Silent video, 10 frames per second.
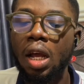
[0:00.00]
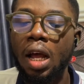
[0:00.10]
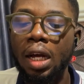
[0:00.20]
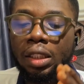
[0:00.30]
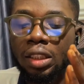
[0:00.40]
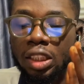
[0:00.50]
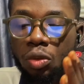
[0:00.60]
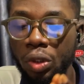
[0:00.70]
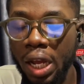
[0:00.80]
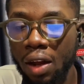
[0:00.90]
And since
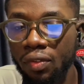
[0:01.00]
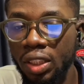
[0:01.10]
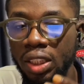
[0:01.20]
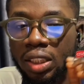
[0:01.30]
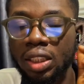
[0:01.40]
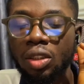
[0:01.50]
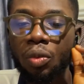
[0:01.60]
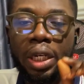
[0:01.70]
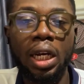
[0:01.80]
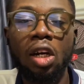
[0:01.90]
we have this, we
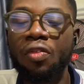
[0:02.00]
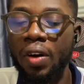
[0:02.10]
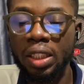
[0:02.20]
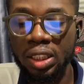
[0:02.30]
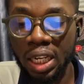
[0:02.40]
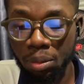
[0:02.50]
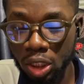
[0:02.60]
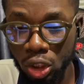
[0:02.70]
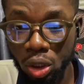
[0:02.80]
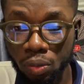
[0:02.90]
can now find the
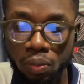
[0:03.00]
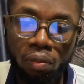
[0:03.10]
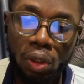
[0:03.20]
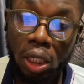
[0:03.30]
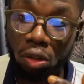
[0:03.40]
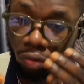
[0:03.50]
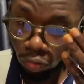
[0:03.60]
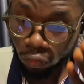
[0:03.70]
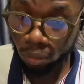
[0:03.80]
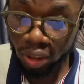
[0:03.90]
dimension. Now,
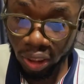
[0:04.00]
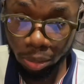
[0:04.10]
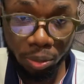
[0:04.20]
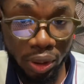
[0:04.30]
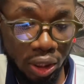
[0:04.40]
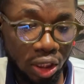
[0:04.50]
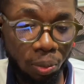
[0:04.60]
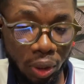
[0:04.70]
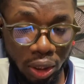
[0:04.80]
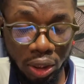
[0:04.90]
from the table being
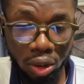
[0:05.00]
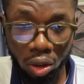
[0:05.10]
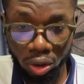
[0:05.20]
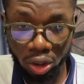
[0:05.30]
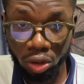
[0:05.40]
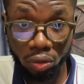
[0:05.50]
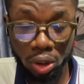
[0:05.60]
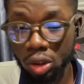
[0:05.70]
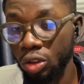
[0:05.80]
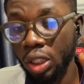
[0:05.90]
displayed on the
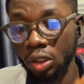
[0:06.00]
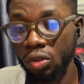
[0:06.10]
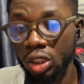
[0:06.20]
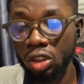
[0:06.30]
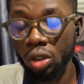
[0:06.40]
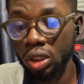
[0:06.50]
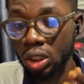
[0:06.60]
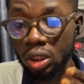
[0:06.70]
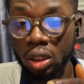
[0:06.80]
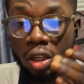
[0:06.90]
screen, you can screenshot it
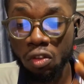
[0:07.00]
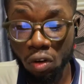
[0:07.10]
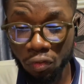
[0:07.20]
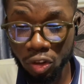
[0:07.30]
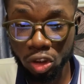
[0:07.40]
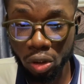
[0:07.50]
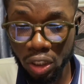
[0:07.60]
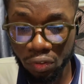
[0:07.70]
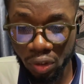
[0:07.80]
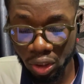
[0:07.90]
for future
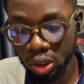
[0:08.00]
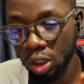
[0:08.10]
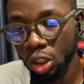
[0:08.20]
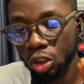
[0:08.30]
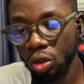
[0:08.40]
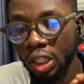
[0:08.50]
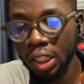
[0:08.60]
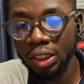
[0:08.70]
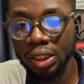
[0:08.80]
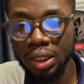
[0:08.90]
reference. So you can
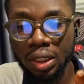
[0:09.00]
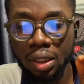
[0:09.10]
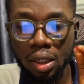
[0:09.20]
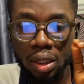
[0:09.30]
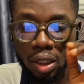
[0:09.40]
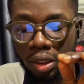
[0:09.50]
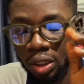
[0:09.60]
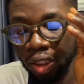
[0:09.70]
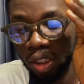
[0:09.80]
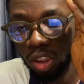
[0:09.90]
see the
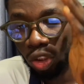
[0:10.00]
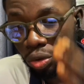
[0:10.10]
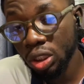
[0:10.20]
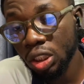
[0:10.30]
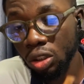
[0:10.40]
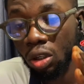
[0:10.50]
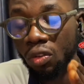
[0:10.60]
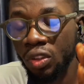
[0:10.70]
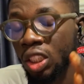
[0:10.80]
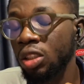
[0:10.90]
unit of
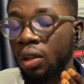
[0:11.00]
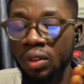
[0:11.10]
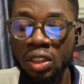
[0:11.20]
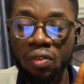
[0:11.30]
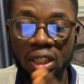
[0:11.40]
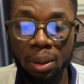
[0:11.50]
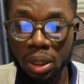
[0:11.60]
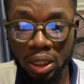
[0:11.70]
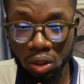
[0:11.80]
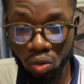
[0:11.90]
each of these
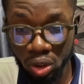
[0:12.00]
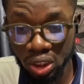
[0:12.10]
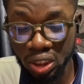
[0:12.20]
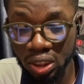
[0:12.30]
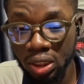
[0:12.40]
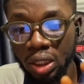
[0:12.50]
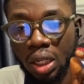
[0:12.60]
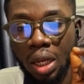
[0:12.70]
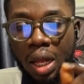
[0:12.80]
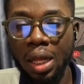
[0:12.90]
fundamental quantities
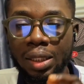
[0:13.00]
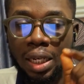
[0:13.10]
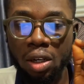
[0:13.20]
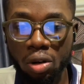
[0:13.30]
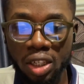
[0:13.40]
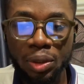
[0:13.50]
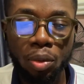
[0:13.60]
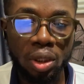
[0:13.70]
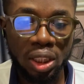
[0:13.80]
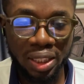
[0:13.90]
and their
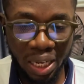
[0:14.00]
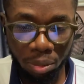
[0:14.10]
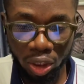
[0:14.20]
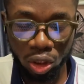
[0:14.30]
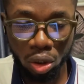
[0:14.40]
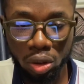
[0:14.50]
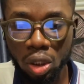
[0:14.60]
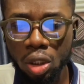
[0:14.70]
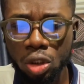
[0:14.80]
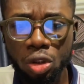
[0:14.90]
corresponding dimension.
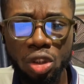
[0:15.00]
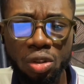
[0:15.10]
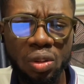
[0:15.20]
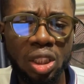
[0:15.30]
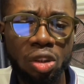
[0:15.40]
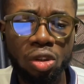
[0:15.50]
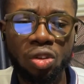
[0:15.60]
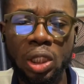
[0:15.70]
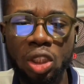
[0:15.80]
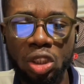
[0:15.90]
So you don't really need to
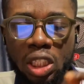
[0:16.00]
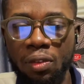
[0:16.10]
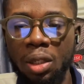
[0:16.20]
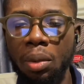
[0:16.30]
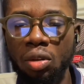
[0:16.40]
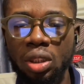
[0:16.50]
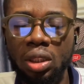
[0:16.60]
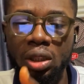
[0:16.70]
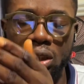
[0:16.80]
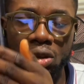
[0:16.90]
stress yourself about
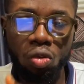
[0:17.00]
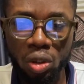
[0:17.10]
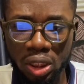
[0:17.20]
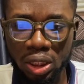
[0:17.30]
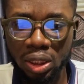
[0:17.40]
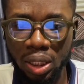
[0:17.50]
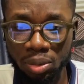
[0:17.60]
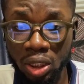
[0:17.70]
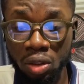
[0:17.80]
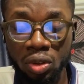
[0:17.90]
the quantity
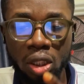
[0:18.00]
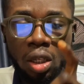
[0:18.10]
themselves.